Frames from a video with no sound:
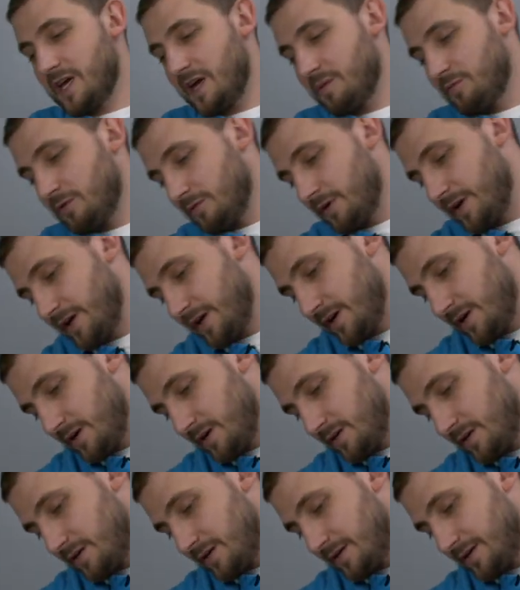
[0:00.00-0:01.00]
cable right
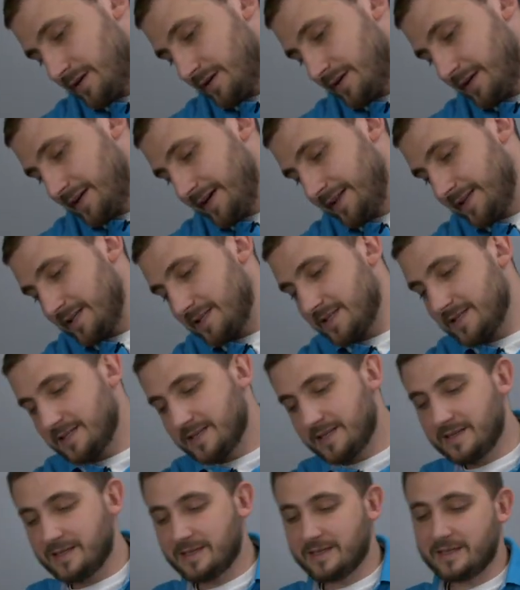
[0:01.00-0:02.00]
here, and this is
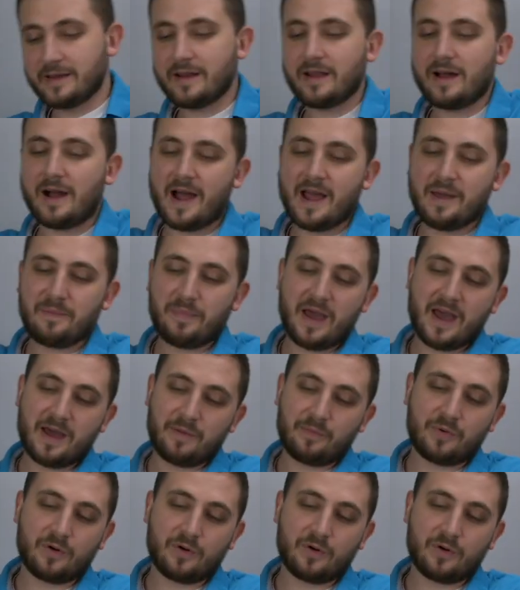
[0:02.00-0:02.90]
an iPad